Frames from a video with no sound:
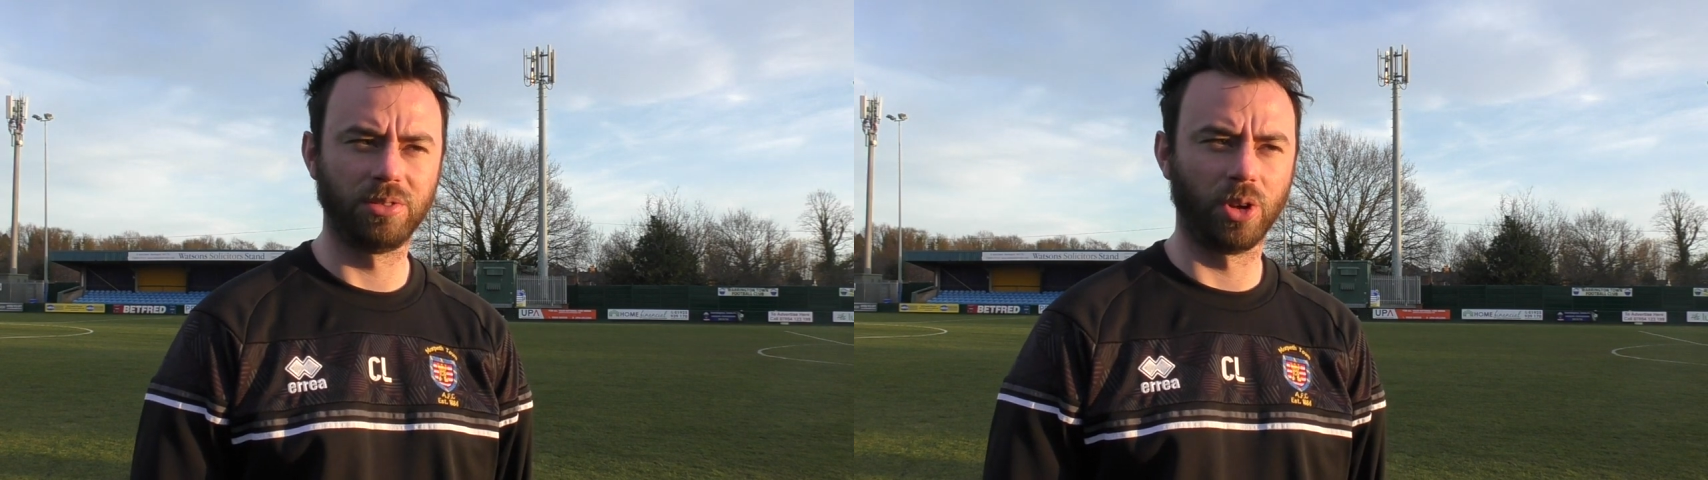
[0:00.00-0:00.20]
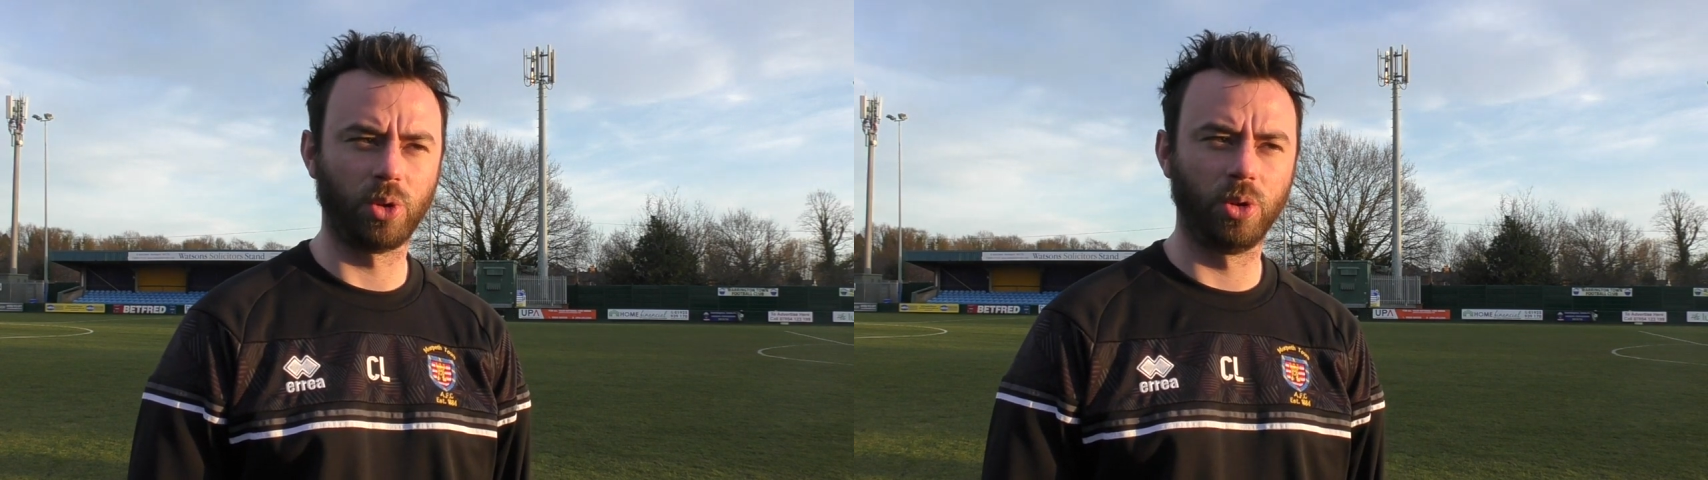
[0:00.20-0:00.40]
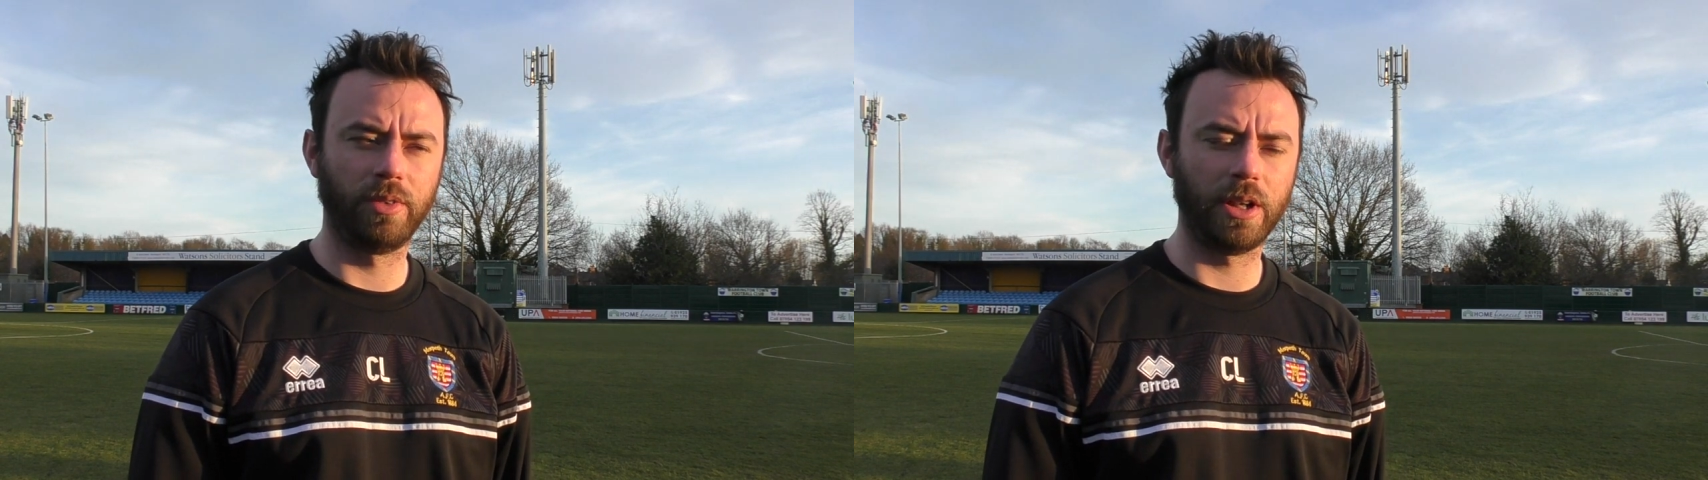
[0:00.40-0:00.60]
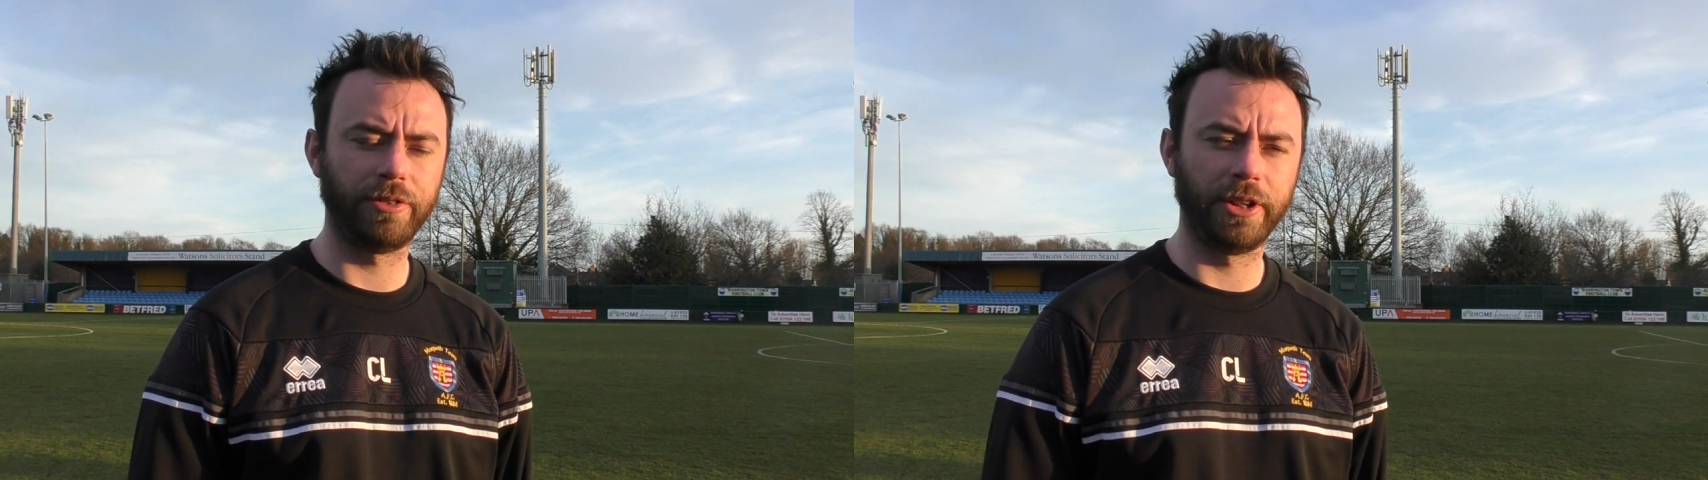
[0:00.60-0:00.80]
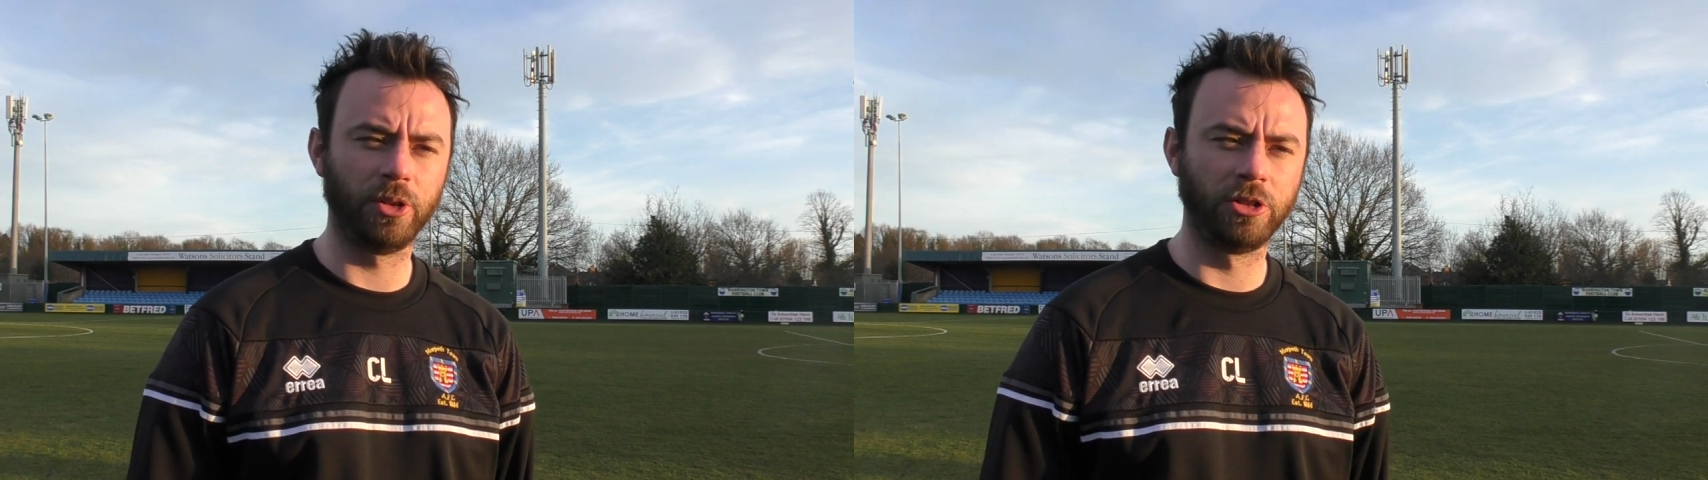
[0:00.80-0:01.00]
Not going there
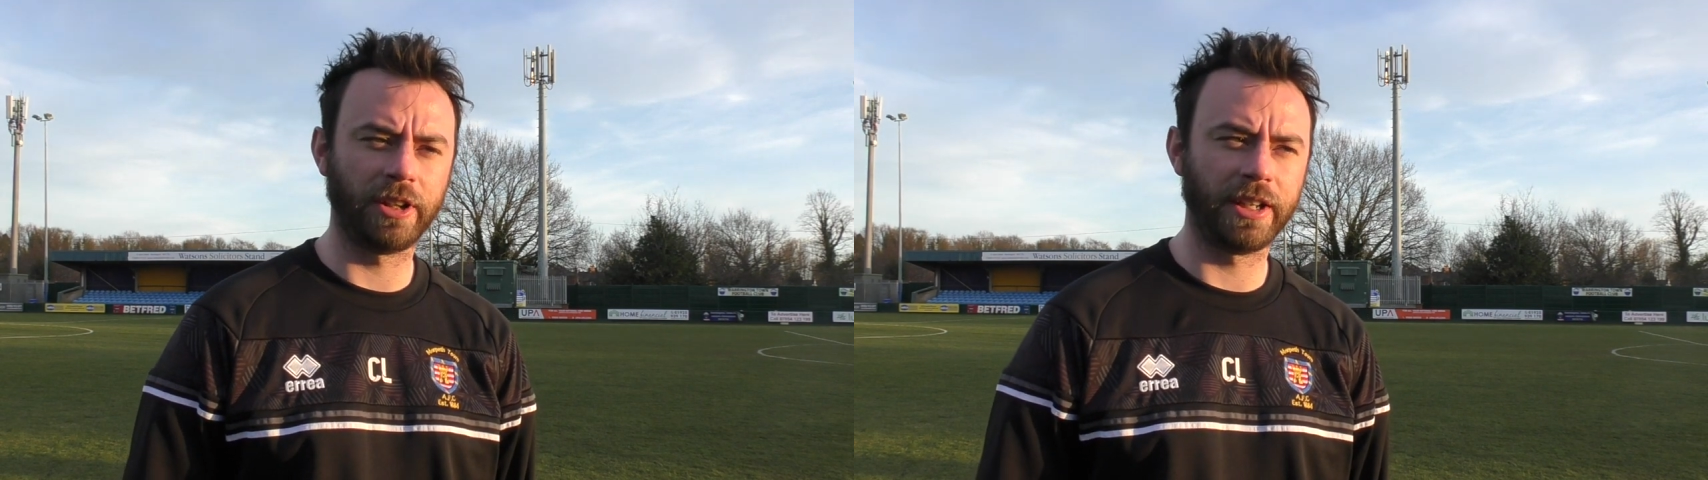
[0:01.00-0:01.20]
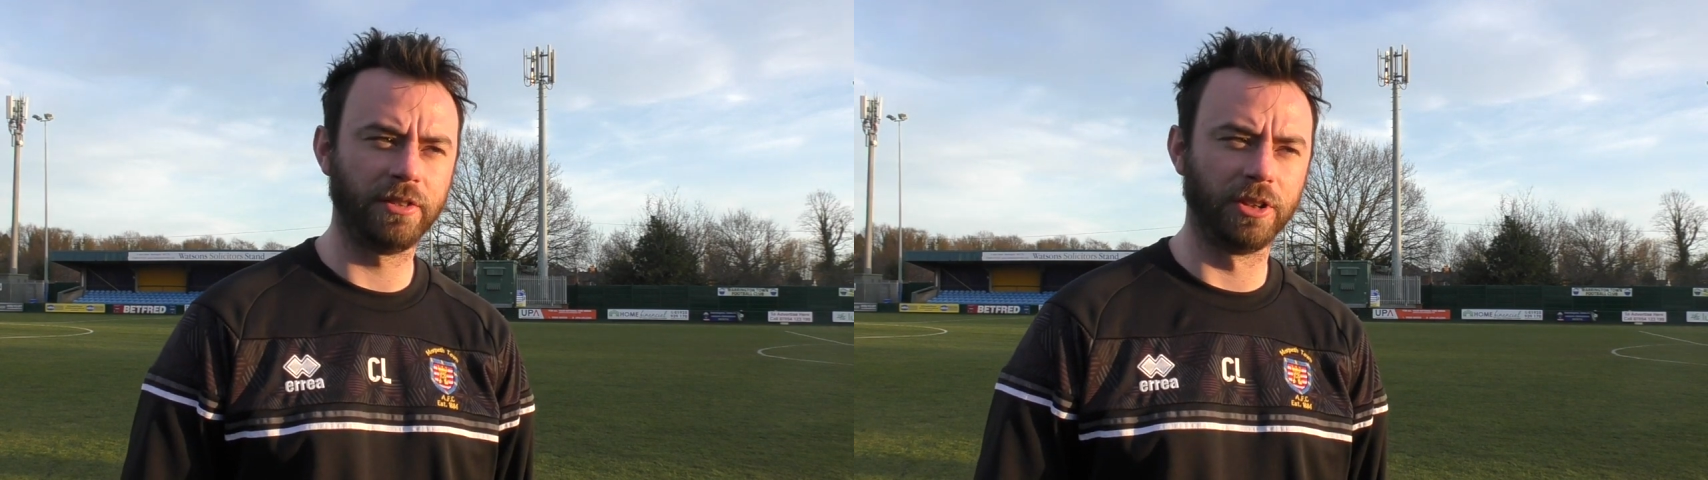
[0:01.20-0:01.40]
for under any